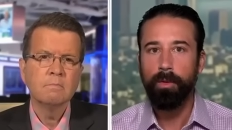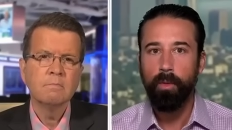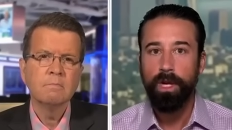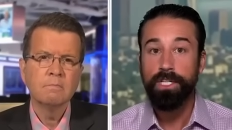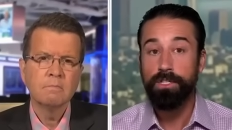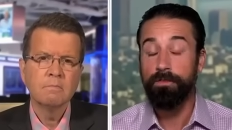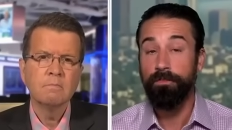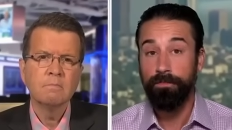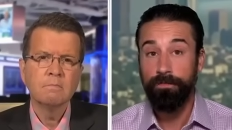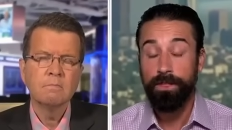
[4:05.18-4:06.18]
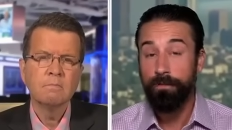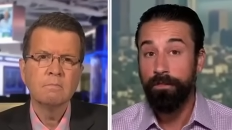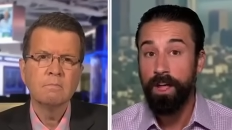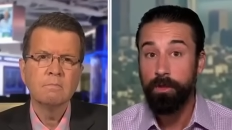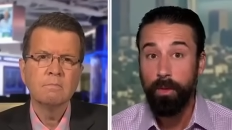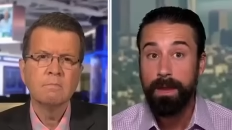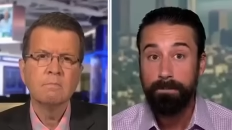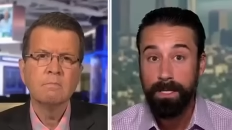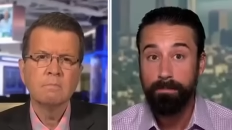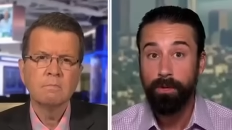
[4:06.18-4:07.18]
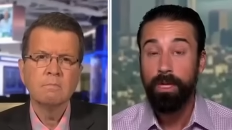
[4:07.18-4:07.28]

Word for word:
Speaker 1: one is you've you find the right people,